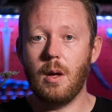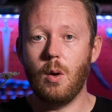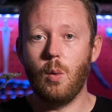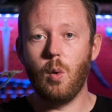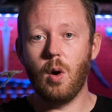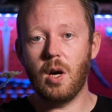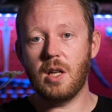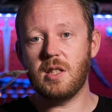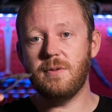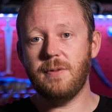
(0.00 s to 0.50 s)

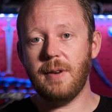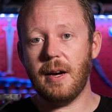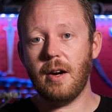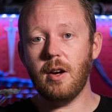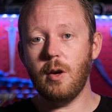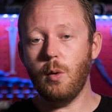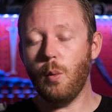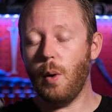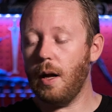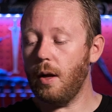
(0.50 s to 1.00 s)
Works
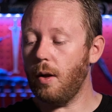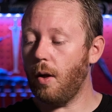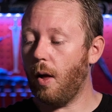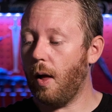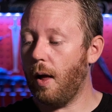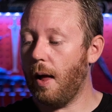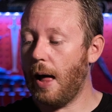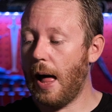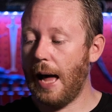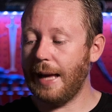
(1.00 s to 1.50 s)
very well.
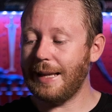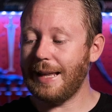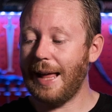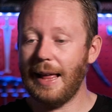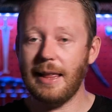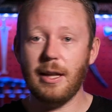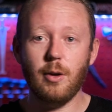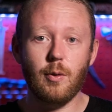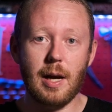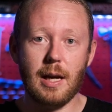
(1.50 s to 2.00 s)
I'd
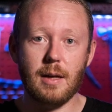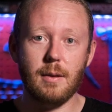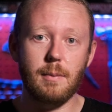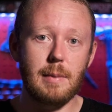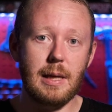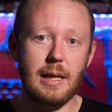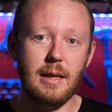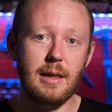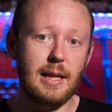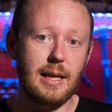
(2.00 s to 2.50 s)
highly
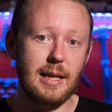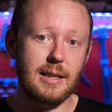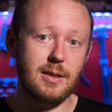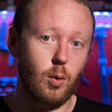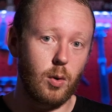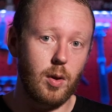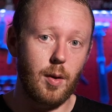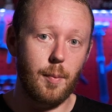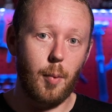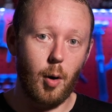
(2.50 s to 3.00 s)
recommend this
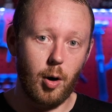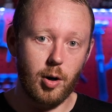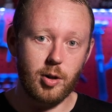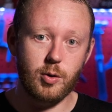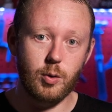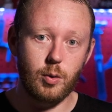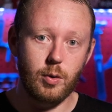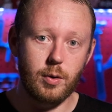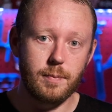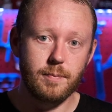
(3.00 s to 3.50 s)
or the Park
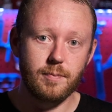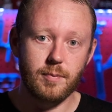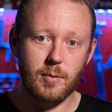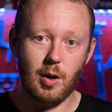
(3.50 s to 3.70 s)
Tool